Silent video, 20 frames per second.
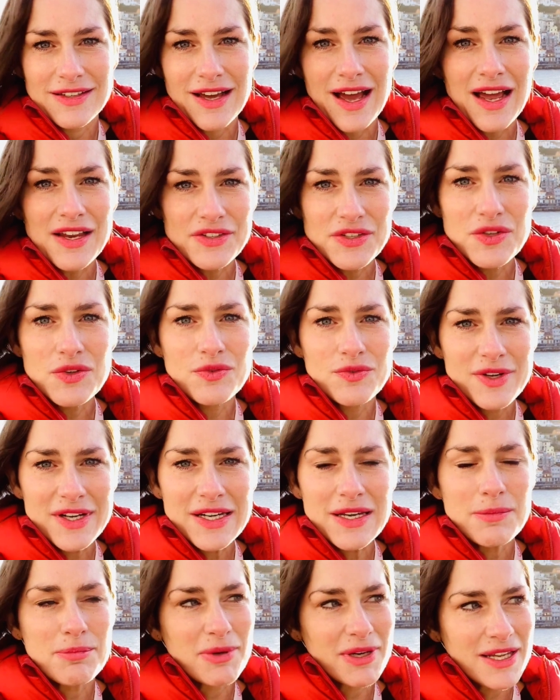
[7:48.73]
I do
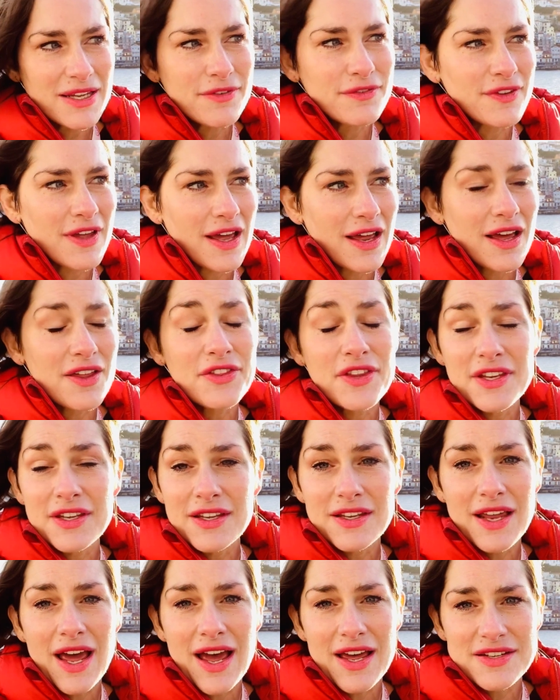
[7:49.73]
really believe that. I think
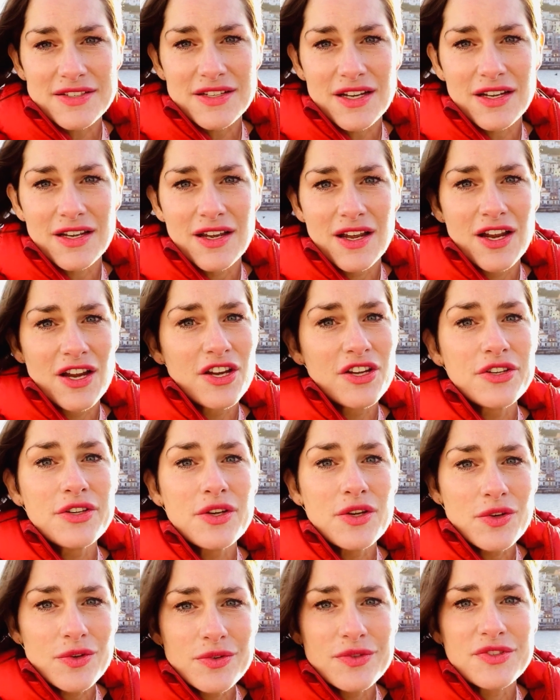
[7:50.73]
it has a
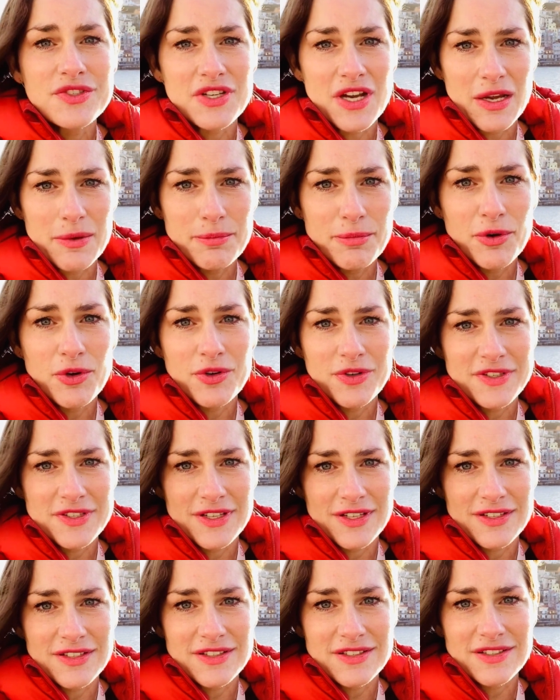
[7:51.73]
huge
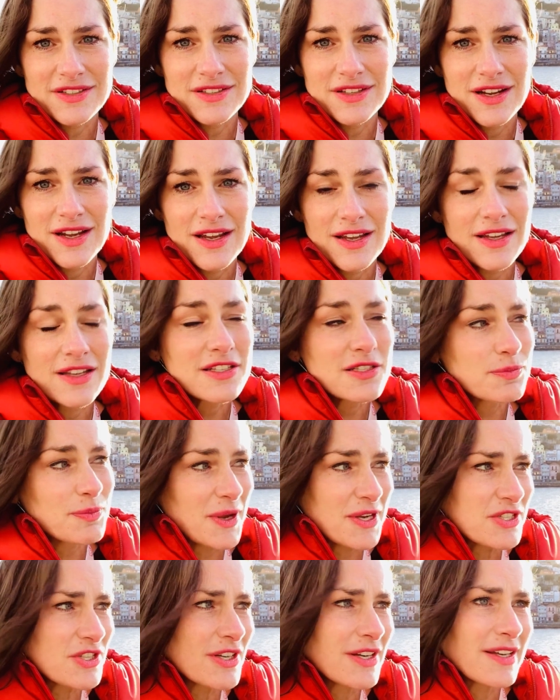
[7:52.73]
importance,
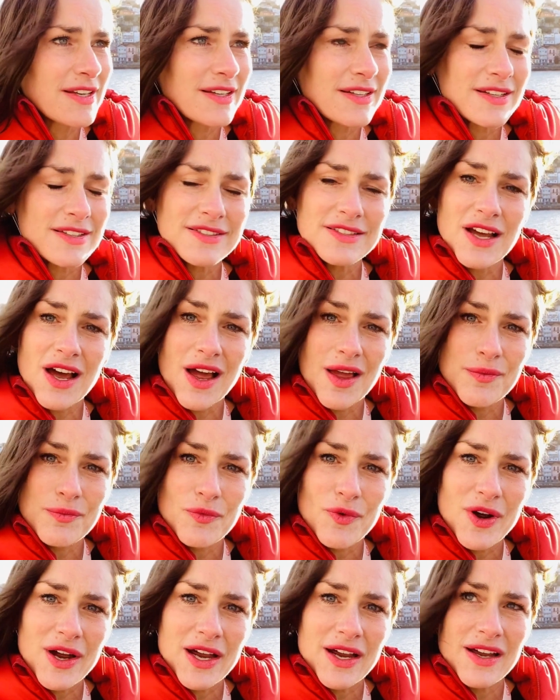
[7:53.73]
especially in a
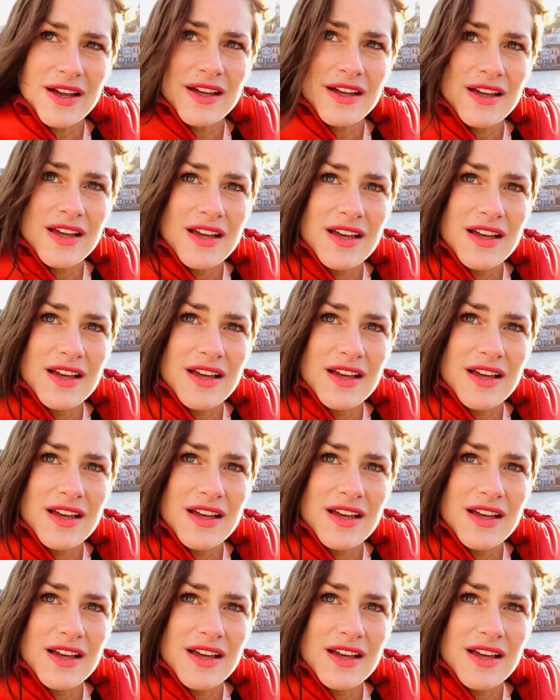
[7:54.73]
time where